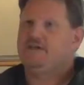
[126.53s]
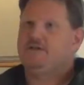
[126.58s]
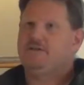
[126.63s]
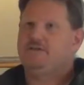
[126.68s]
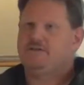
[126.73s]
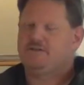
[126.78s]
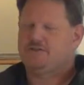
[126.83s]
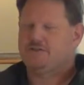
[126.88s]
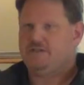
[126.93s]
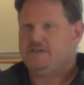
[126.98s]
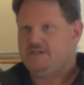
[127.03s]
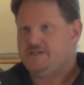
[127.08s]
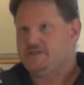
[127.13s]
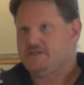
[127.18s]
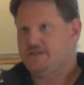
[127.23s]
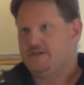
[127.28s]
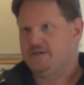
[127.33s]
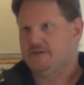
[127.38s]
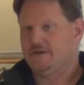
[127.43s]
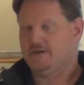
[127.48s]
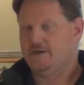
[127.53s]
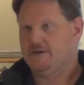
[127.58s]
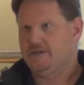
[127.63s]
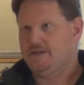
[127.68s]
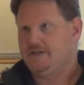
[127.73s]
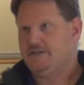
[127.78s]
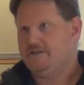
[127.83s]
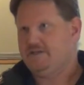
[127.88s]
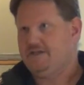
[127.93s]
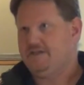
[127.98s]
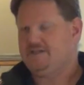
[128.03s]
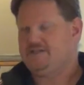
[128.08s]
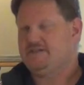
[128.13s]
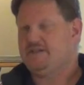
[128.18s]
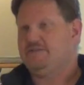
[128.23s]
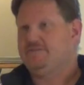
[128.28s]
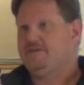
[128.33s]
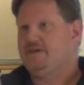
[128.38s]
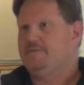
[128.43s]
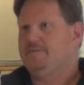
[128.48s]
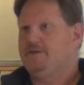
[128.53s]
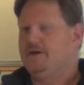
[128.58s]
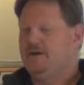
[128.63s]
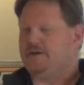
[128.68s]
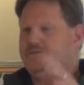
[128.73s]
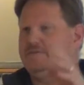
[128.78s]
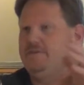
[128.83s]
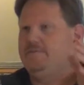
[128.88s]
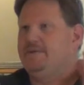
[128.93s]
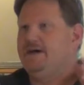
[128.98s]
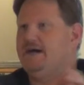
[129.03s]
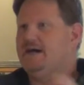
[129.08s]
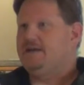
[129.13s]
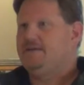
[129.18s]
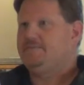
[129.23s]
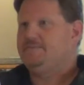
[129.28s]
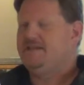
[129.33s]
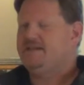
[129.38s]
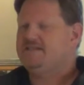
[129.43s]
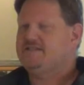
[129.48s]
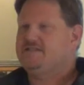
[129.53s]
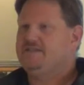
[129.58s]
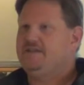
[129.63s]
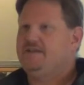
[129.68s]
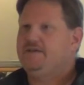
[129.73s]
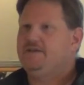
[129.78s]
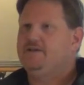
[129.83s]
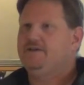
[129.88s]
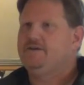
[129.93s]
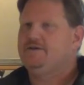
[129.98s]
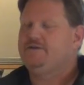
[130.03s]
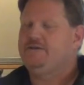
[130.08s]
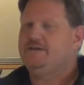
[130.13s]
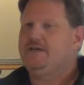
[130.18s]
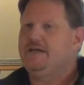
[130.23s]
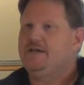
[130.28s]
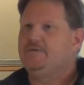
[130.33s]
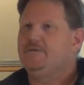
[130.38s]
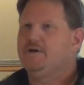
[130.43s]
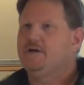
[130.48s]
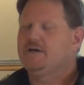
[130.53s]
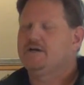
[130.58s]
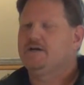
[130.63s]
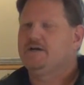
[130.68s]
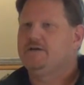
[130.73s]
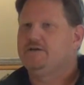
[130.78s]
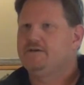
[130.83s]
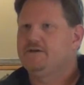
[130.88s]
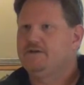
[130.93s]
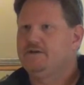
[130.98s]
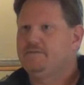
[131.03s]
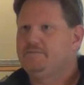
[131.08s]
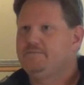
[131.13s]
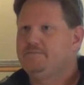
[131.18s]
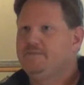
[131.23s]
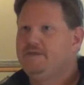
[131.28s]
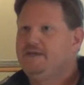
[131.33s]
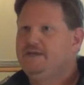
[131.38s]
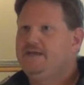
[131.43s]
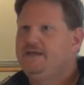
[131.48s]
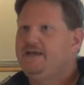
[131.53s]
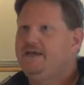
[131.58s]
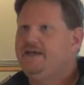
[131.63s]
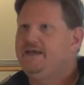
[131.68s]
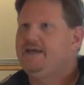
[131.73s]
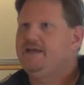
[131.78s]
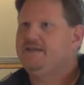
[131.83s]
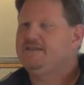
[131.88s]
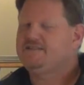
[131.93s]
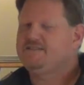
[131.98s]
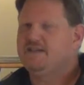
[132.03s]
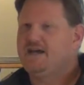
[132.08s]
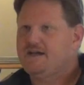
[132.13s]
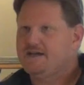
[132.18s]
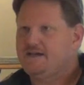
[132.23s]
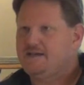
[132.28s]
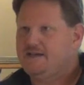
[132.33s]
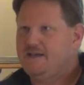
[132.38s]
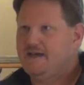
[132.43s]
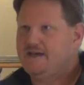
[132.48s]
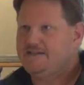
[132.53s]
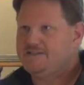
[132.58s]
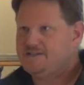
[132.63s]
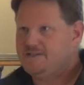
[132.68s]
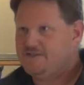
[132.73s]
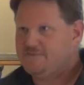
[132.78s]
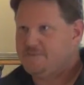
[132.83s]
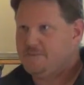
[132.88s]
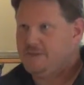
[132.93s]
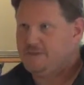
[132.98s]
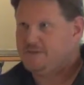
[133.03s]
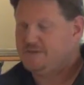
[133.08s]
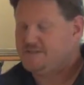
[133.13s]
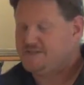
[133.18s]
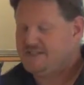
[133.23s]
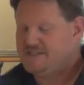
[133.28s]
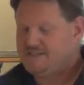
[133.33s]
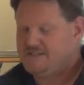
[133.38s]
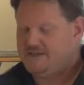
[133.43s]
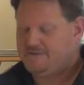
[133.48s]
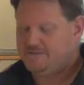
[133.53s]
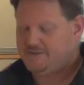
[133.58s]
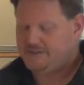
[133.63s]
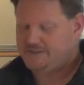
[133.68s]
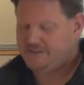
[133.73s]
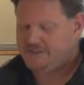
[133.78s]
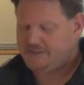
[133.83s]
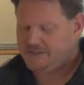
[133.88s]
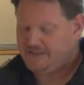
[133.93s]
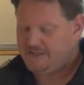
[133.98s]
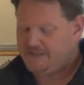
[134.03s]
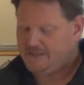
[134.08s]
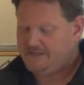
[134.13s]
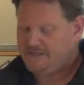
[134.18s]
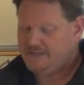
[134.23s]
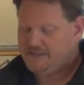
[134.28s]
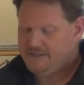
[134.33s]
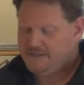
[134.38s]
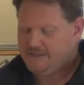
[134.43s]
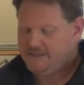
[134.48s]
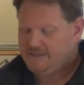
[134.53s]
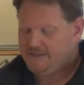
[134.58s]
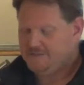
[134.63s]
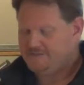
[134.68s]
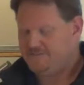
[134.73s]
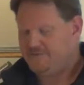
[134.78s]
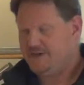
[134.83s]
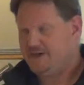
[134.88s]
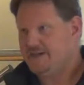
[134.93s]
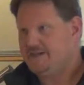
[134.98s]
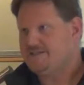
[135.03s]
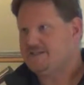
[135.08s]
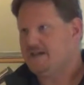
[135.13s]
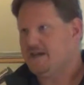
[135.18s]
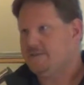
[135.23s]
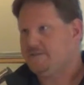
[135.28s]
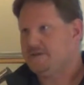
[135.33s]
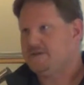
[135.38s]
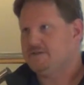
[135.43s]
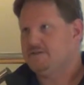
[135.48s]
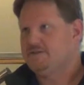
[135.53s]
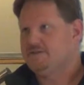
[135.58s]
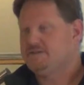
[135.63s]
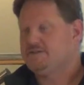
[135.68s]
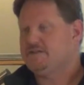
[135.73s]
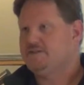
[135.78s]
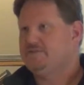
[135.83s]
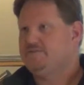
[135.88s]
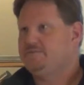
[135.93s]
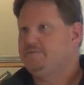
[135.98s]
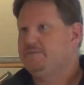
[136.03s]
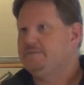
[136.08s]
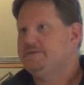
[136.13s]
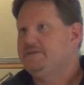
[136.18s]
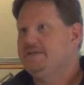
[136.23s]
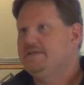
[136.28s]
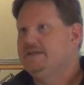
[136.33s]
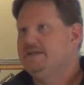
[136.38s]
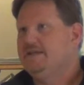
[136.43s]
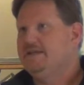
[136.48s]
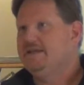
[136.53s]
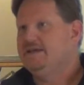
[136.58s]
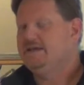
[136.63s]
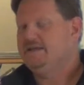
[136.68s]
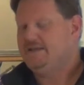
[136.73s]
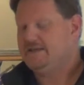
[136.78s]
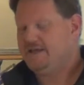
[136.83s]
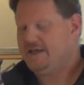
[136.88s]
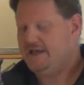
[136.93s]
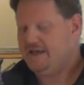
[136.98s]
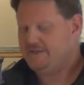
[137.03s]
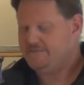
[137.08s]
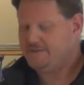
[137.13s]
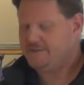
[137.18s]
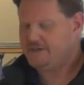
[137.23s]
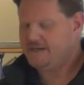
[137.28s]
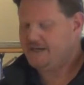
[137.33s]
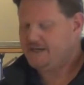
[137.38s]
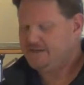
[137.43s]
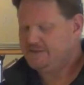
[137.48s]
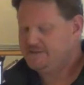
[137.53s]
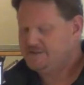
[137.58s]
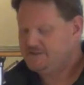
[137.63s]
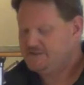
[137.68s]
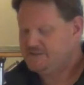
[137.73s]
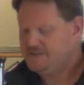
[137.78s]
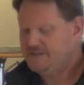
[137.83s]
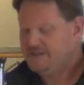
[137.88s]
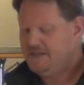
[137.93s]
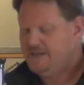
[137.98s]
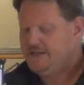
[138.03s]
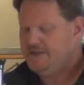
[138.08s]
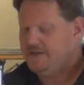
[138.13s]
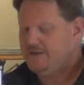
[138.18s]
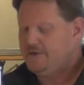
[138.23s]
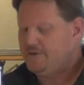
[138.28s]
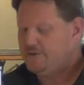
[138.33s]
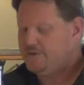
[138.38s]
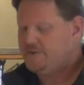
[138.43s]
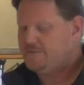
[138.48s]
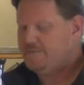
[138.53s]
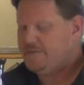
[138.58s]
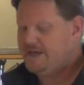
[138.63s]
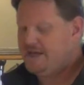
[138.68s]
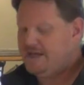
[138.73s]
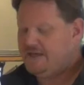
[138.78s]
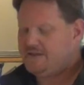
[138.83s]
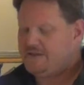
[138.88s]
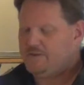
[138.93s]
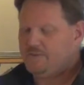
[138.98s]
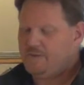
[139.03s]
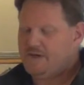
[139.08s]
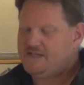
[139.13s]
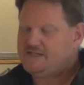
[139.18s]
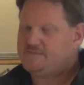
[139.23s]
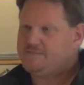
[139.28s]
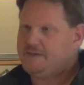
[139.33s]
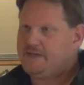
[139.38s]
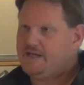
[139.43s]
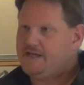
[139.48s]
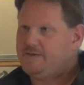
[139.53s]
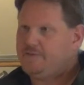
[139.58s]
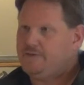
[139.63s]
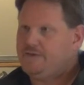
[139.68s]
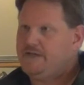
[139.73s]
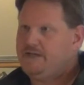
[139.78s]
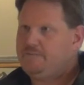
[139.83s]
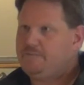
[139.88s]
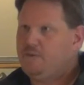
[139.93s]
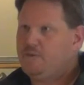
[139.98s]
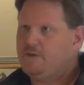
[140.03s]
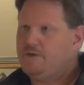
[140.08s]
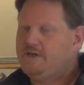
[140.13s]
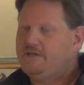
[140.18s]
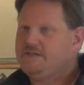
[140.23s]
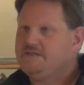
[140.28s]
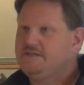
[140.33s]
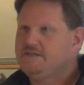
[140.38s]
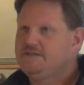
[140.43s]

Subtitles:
know, the trees start growing, get stuff coming off the bottom. Next thing you know, you can't walk under them, and it's knocking guys off mowers. That's never a good thing. Very time inclusive, but we did the campgrounds, the North Bank, the West Bank, Windy Point,